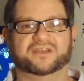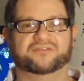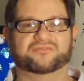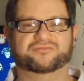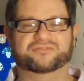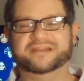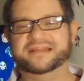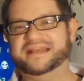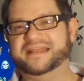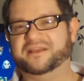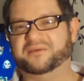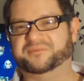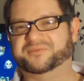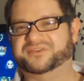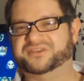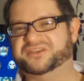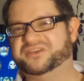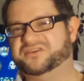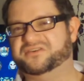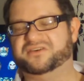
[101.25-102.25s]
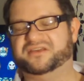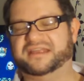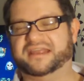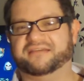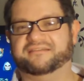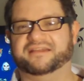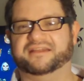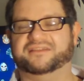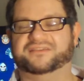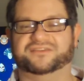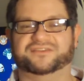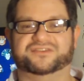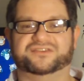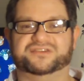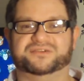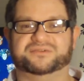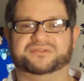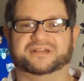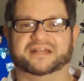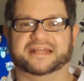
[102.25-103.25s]
really obscure characters
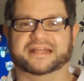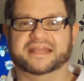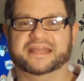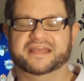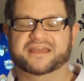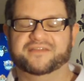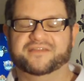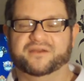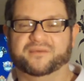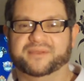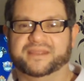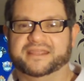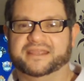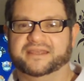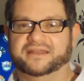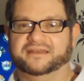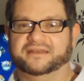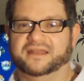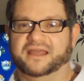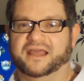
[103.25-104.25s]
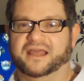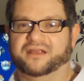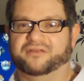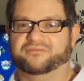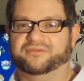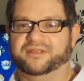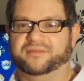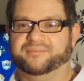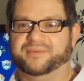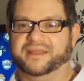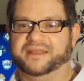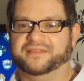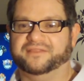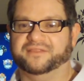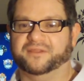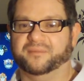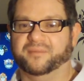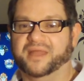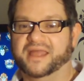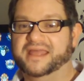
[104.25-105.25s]
usually, that we can repaint
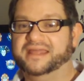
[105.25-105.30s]
them.